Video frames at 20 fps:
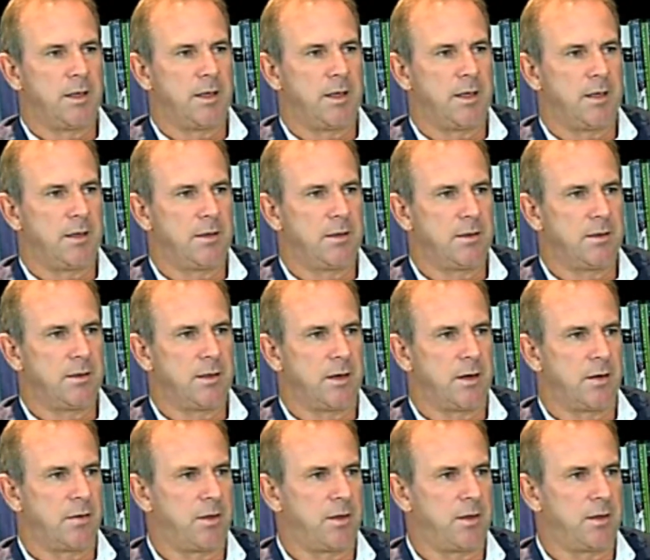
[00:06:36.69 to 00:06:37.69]
And
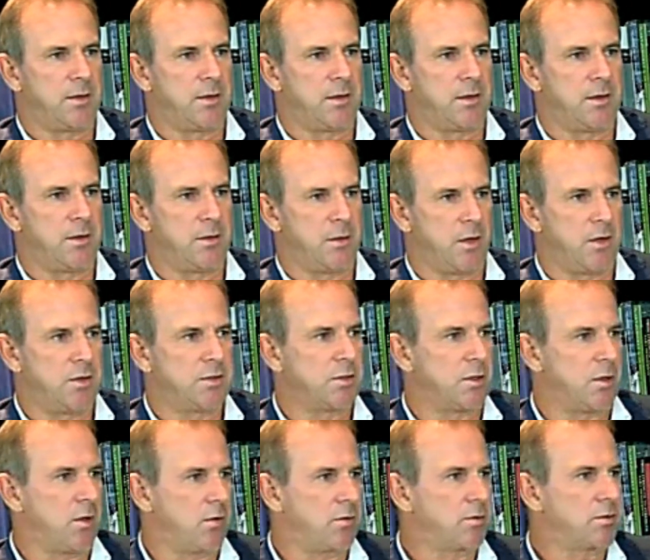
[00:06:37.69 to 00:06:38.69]
I think those
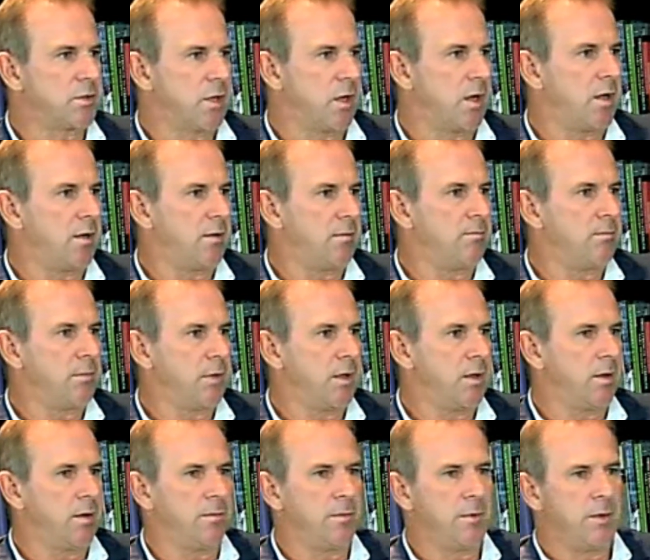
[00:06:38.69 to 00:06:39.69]
alongside
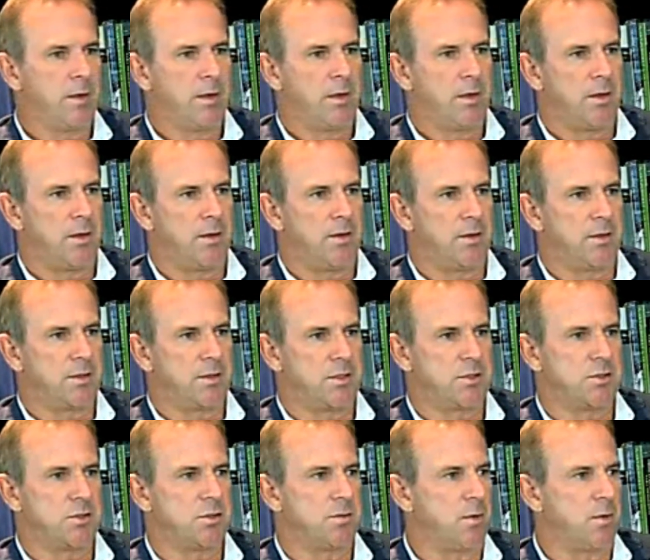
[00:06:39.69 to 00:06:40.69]
the
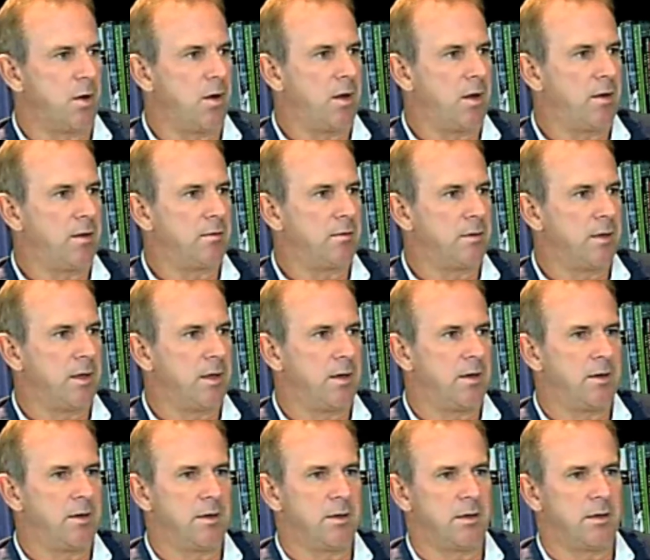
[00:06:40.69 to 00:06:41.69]
decision to mine
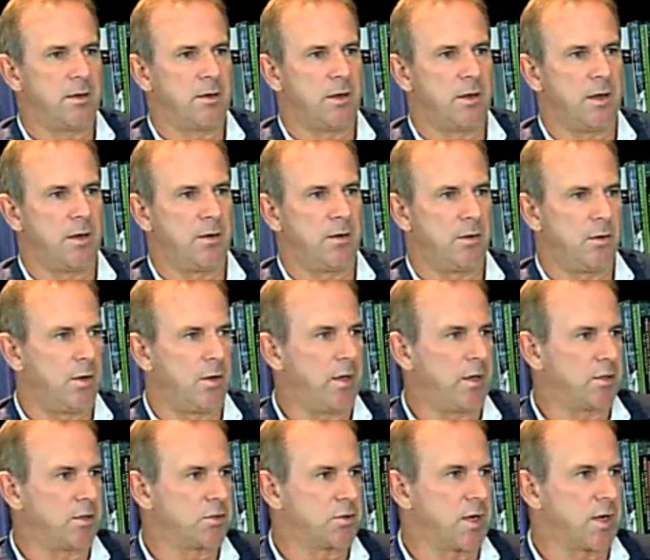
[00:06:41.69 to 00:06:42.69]
and early
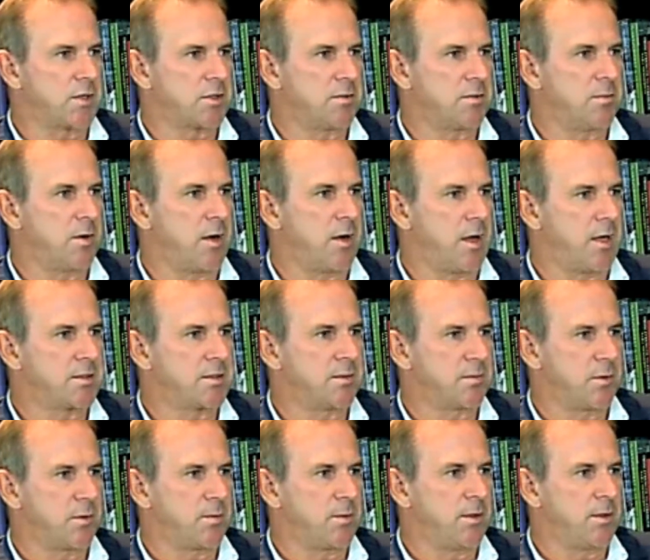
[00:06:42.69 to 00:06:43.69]
construction by us are
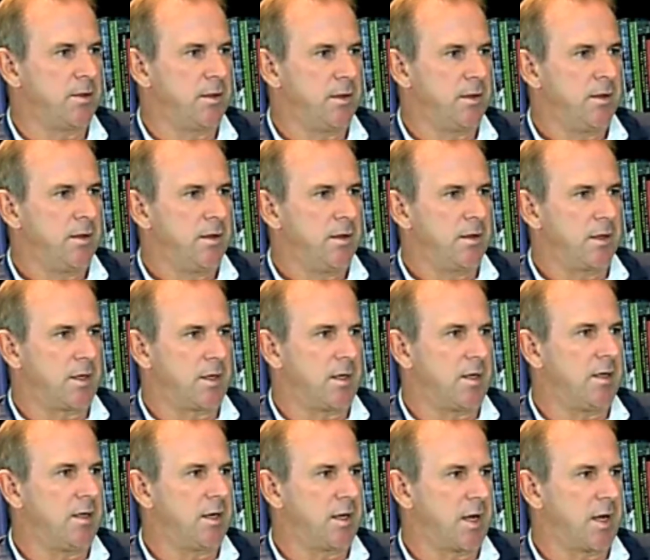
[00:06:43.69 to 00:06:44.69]
probably the
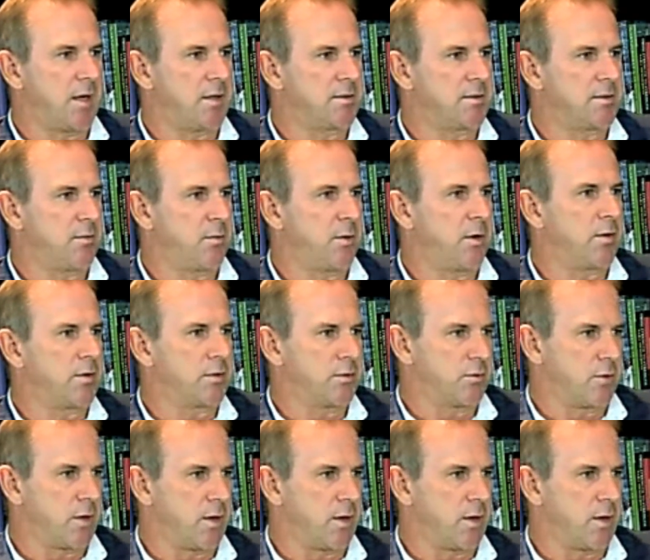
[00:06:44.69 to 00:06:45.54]
key indicators of where it's all